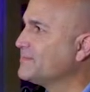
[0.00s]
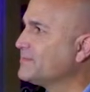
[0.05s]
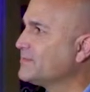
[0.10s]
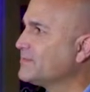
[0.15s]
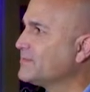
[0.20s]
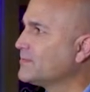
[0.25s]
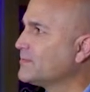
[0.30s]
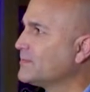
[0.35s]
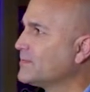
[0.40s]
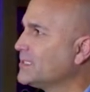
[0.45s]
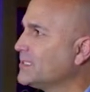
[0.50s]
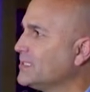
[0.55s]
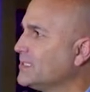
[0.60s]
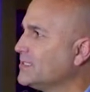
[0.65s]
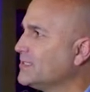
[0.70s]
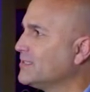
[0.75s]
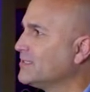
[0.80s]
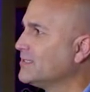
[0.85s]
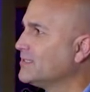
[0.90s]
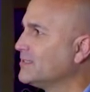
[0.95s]

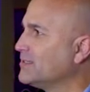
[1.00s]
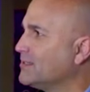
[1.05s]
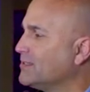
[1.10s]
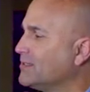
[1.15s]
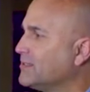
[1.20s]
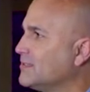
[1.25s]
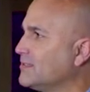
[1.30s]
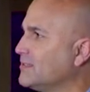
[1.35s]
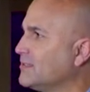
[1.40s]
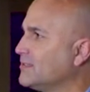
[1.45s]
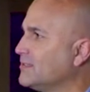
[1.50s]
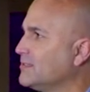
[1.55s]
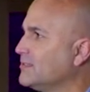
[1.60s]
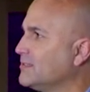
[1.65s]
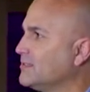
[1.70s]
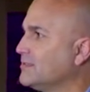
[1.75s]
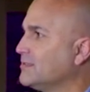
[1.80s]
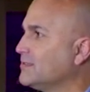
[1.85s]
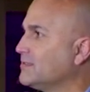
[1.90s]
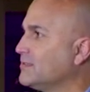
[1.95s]

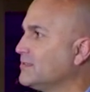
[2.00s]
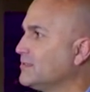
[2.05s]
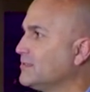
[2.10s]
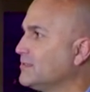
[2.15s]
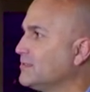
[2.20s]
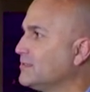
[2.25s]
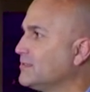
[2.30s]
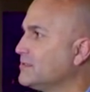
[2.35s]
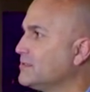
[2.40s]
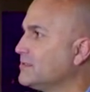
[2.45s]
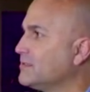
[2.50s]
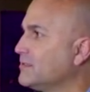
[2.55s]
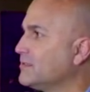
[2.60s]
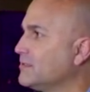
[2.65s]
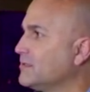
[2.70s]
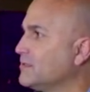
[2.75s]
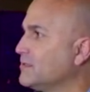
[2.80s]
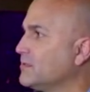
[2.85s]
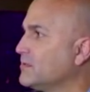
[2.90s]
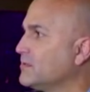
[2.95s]

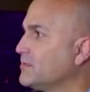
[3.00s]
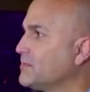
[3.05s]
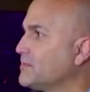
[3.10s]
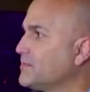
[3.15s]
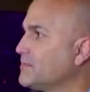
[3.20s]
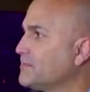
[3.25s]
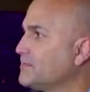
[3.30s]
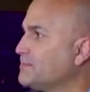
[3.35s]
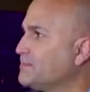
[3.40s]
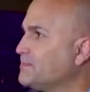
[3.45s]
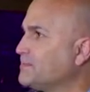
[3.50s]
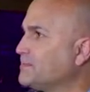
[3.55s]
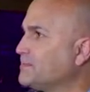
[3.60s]
No words are spoken by the person on screen.